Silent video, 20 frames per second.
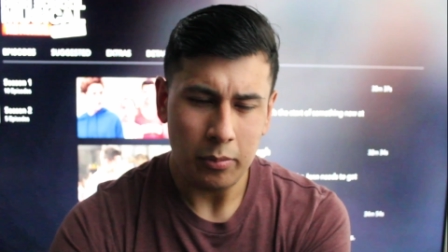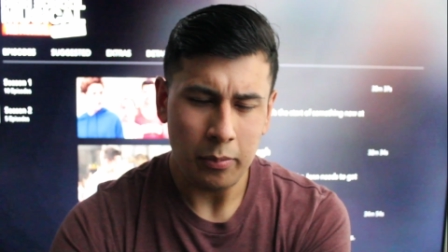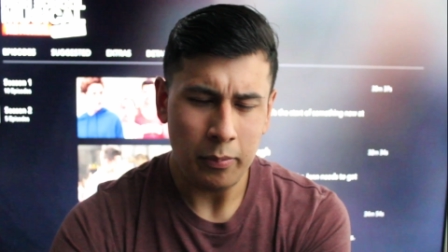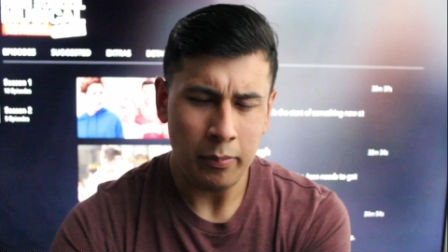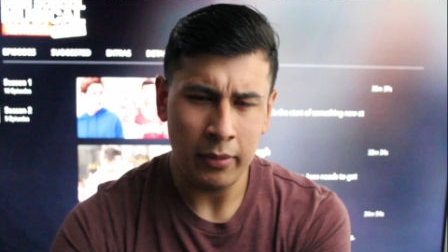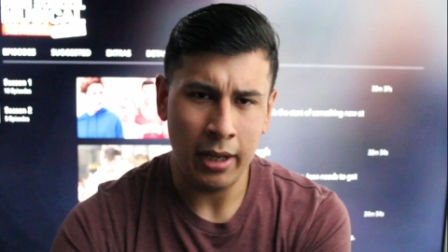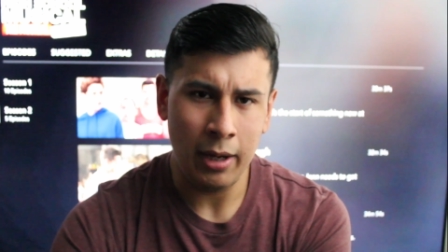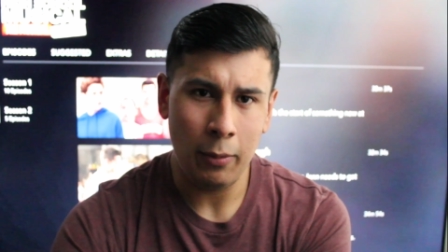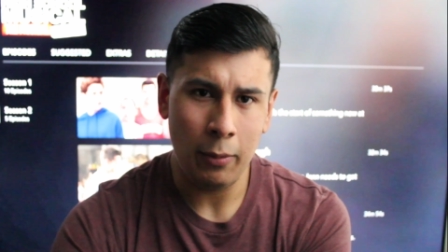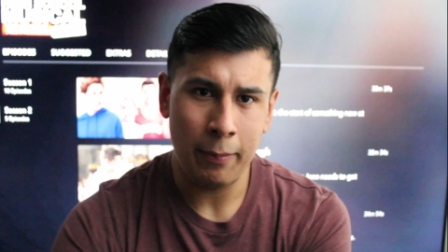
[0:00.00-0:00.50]

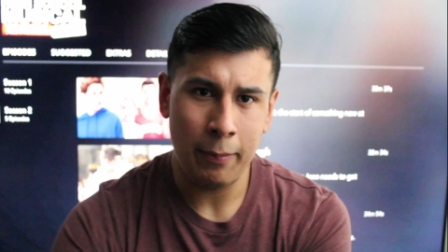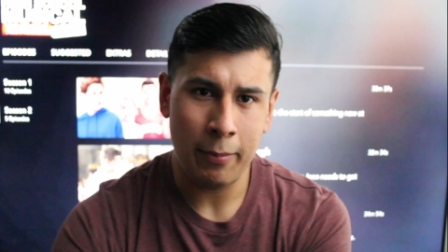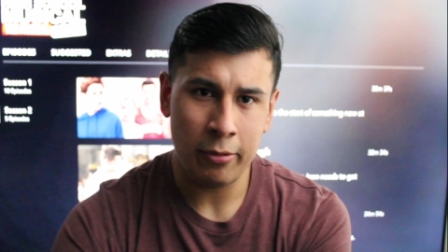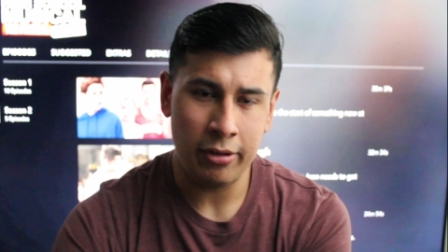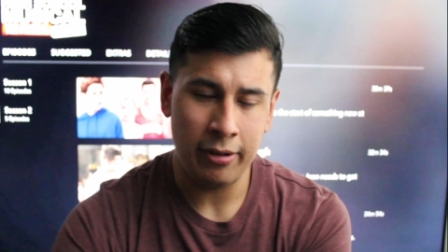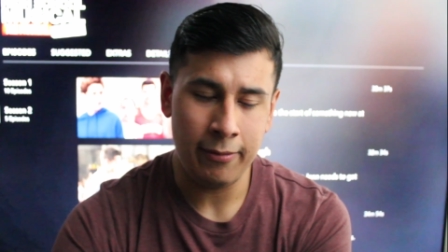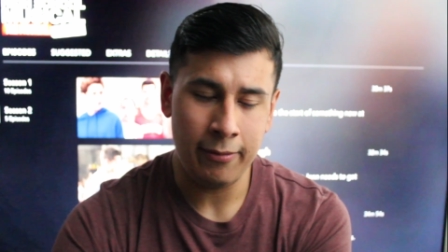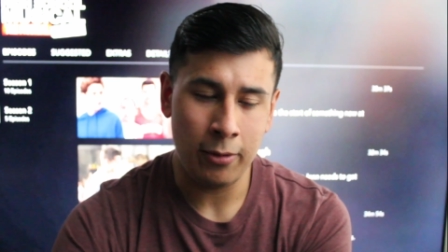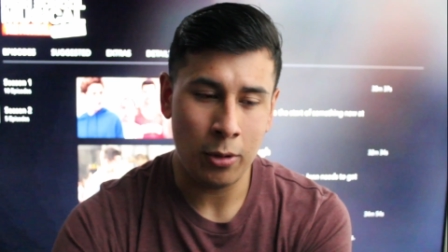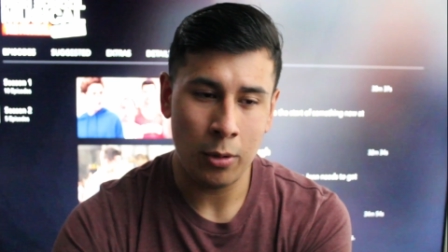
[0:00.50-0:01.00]
And we
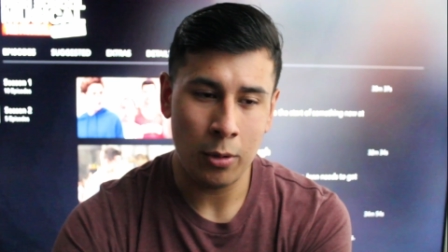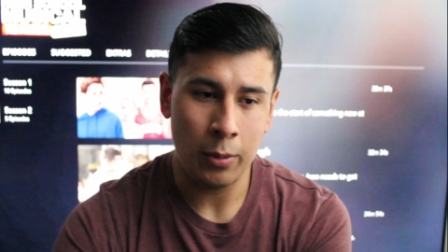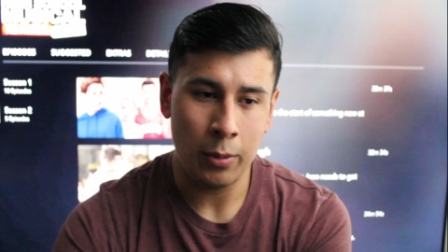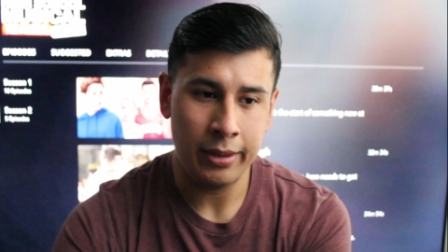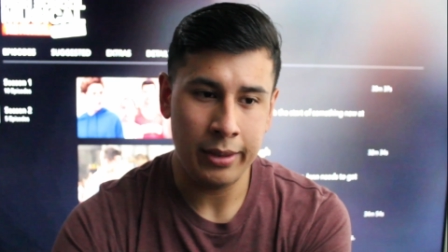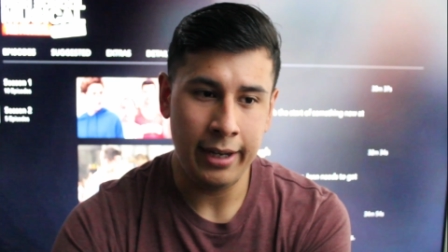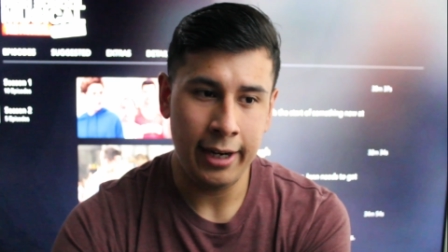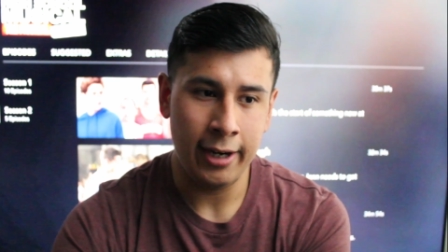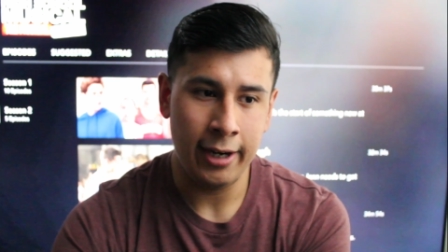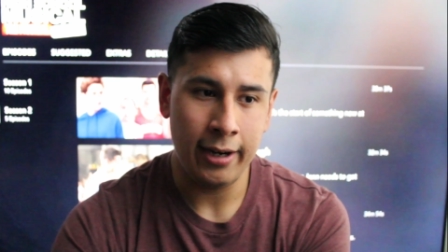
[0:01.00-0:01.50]
proceed forward
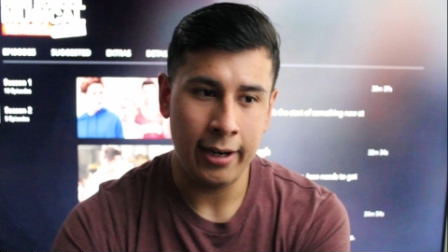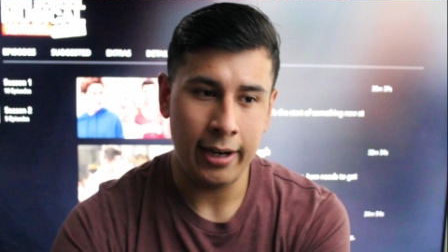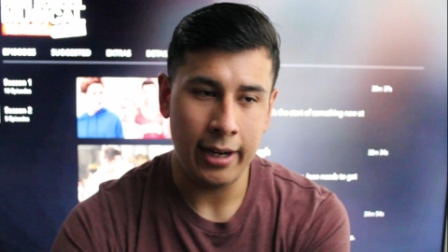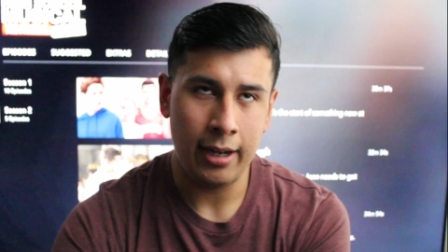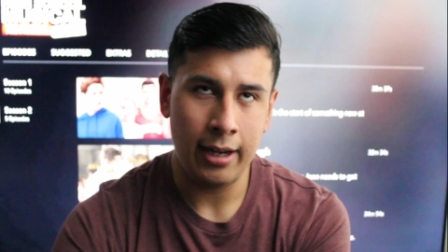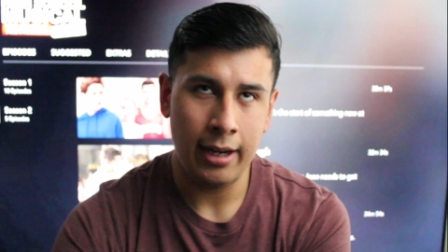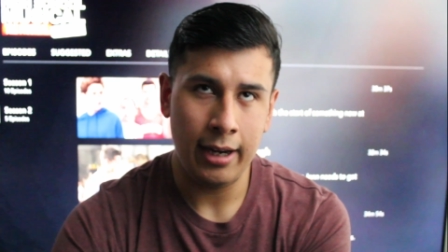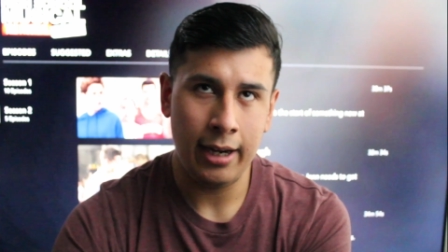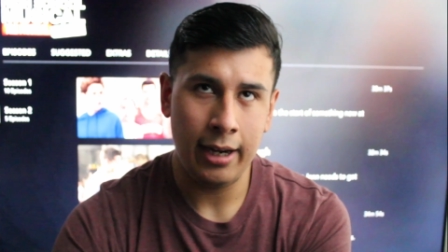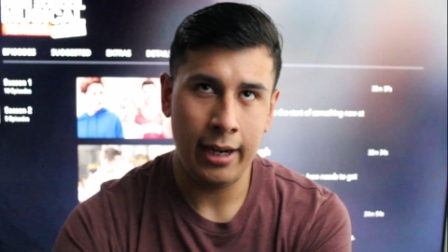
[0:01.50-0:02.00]
there.
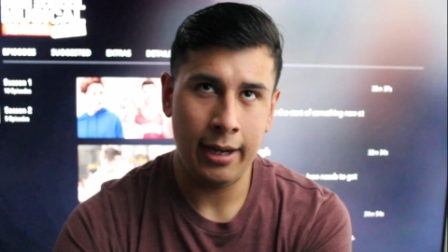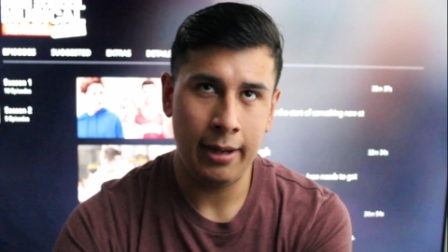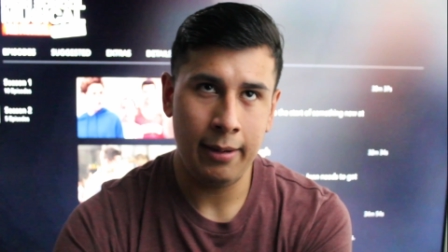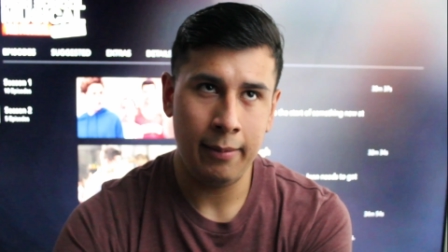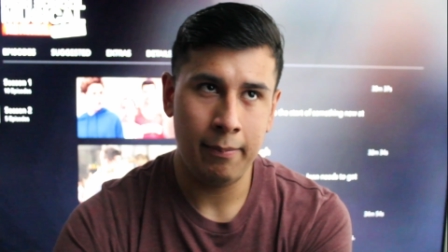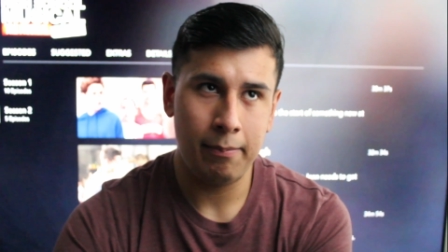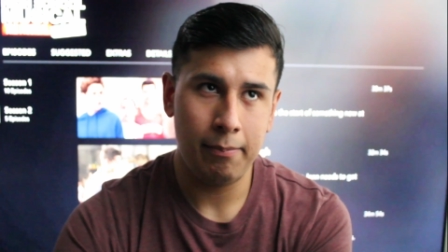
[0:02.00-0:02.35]
I